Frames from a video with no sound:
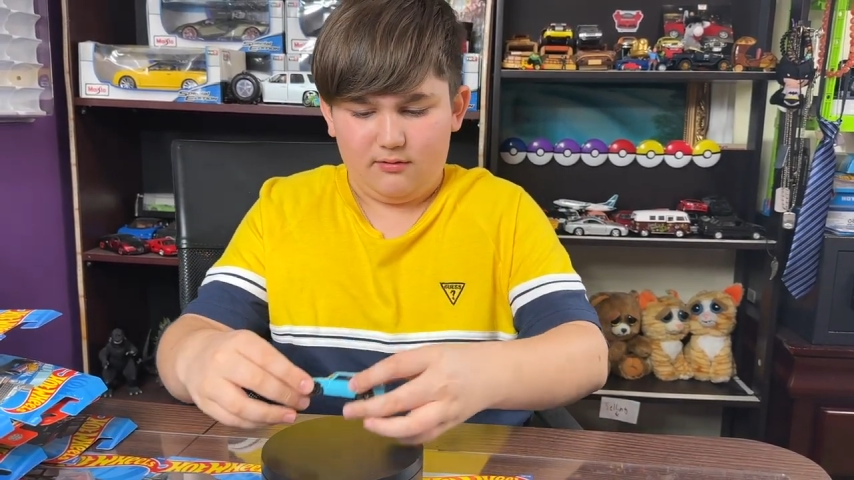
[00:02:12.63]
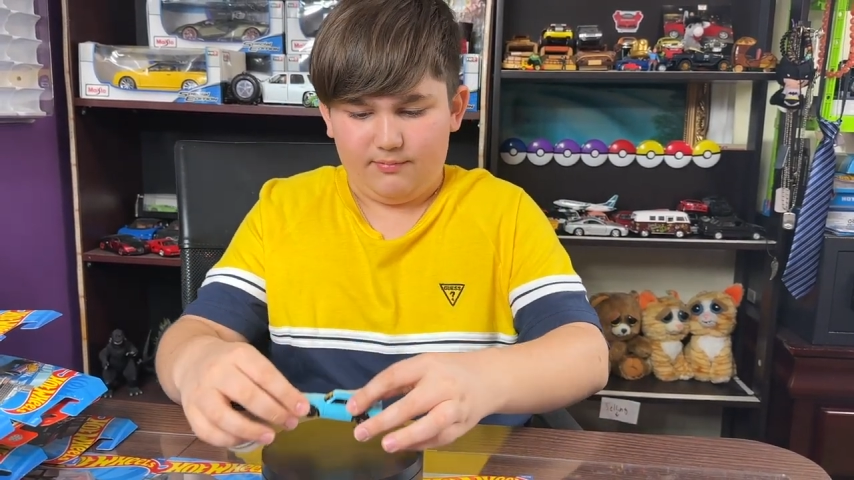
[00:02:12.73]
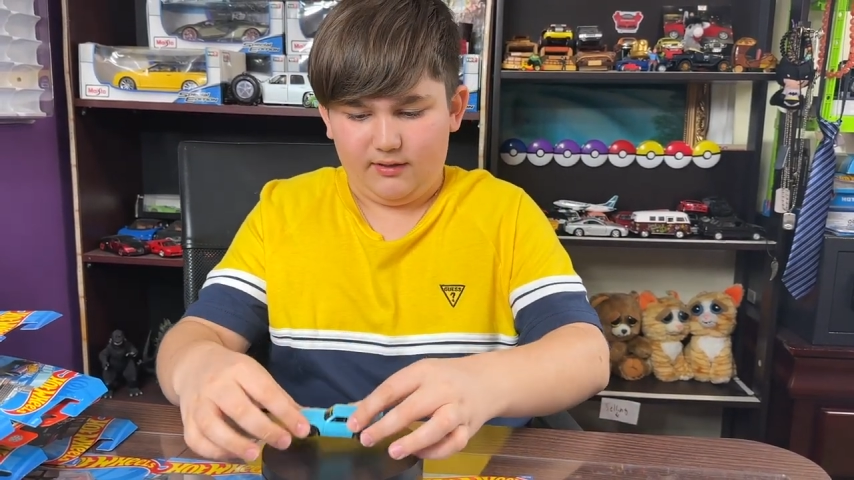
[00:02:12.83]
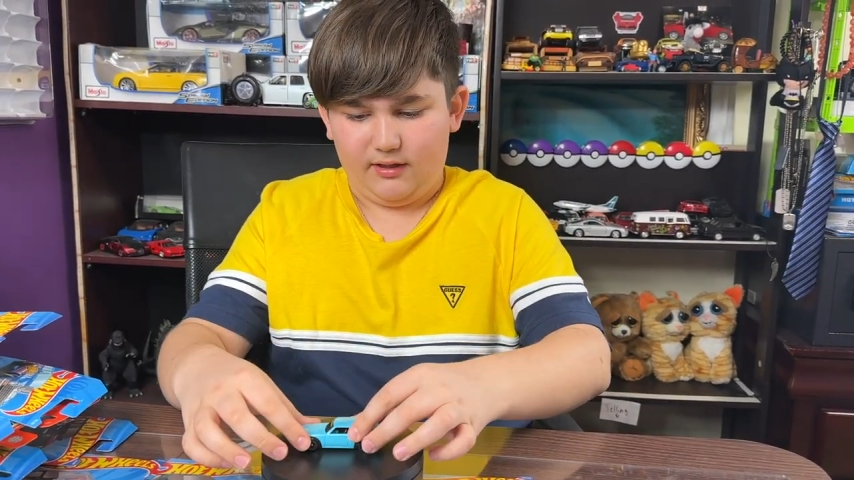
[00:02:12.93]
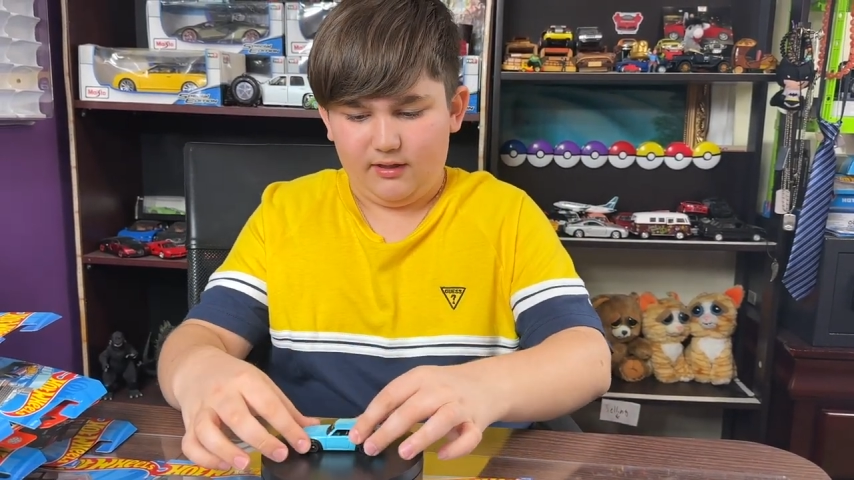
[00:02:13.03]

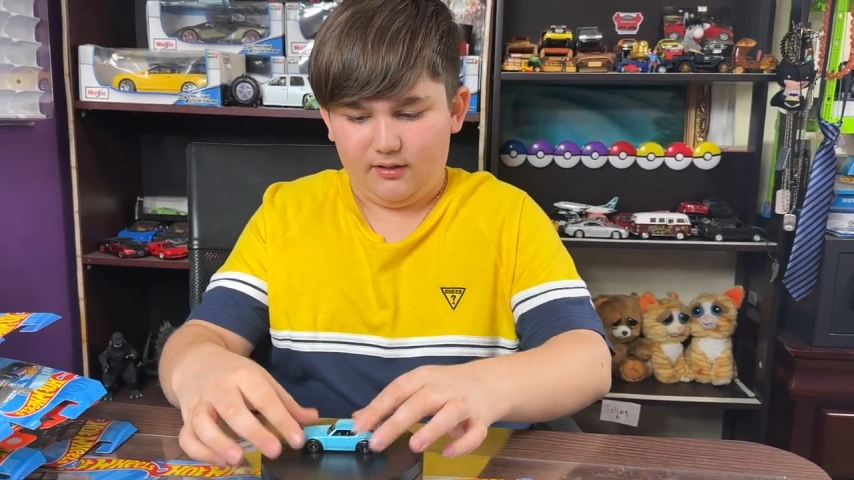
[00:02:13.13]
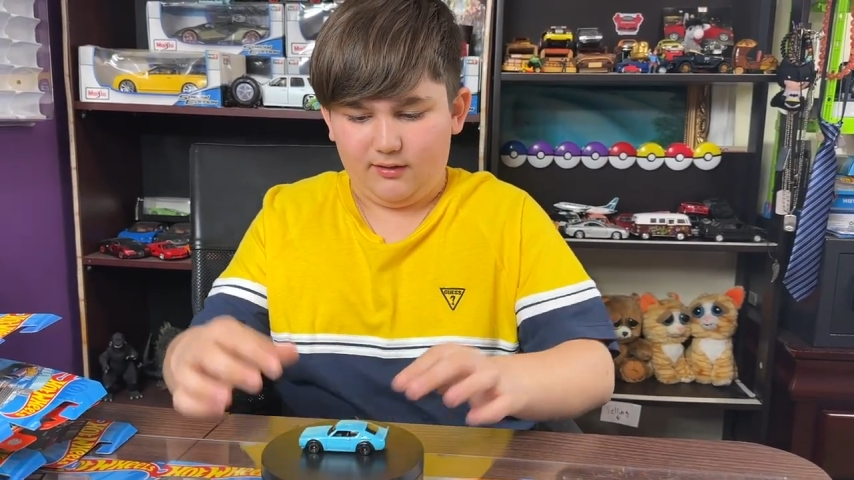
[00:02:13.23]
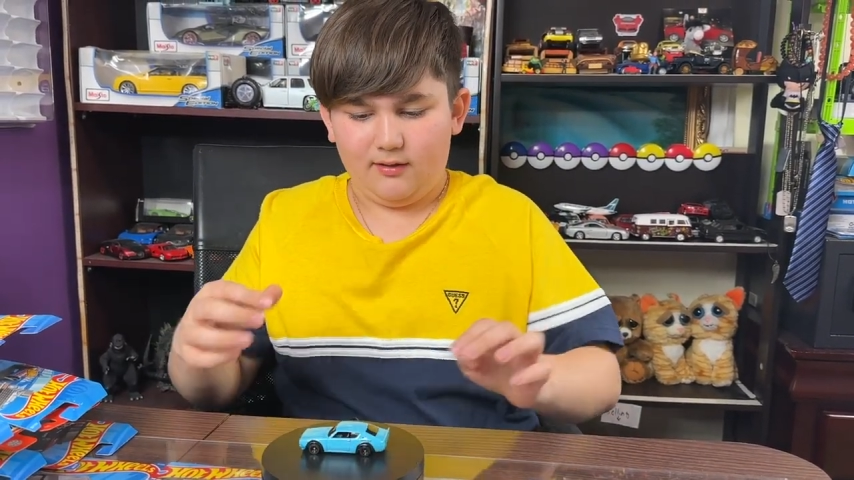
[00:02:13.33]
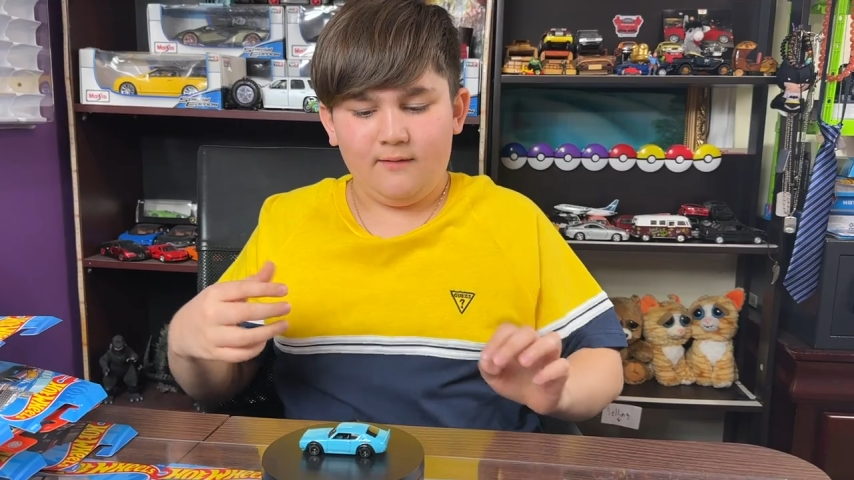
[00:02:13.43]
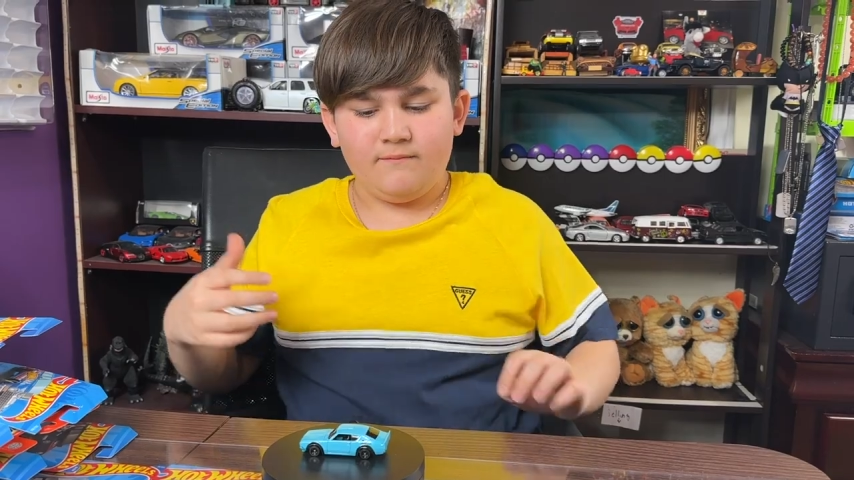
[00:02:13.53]
But
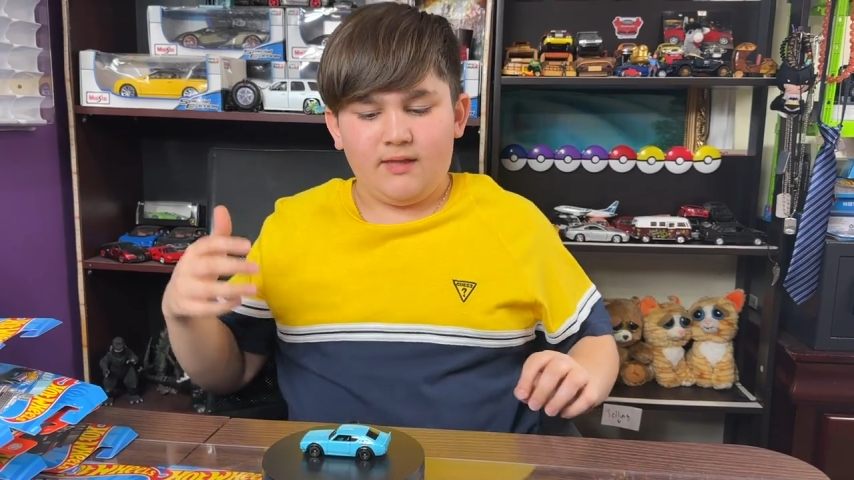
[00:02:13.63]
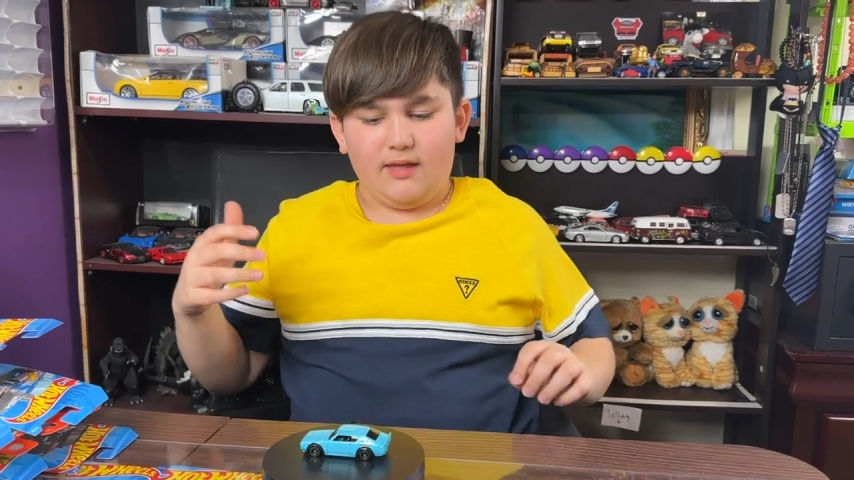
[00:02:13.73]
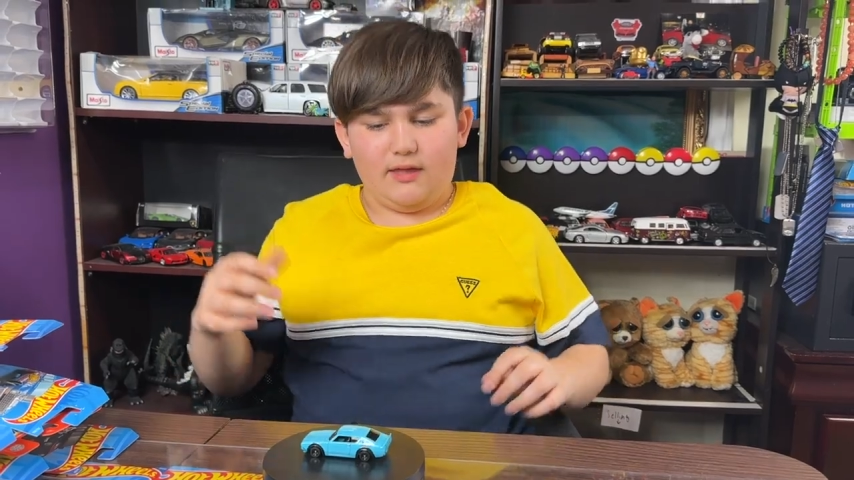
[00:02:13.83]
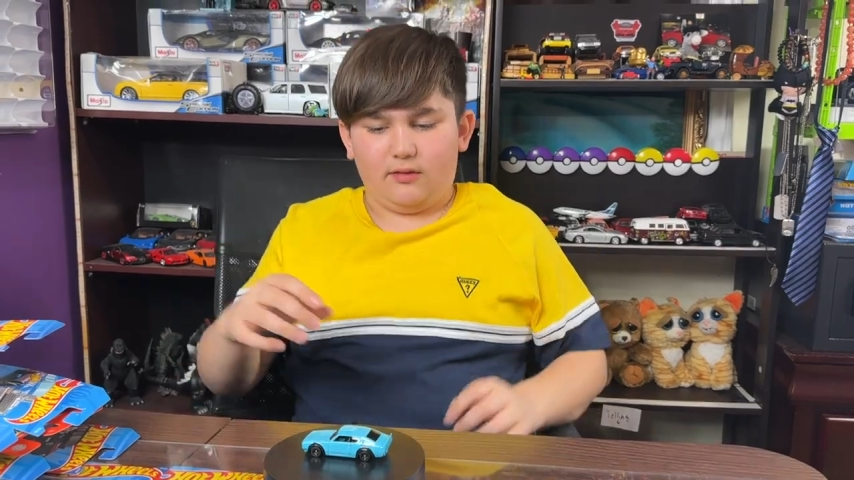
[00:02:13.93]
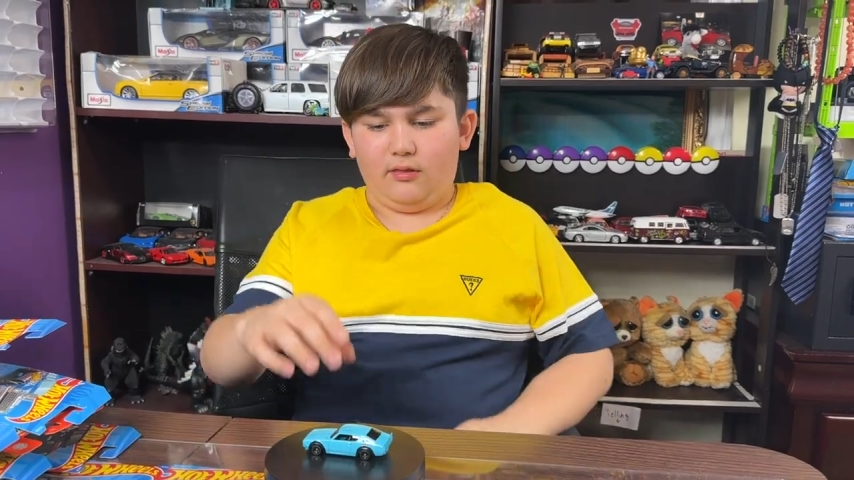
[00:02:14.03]
here... It,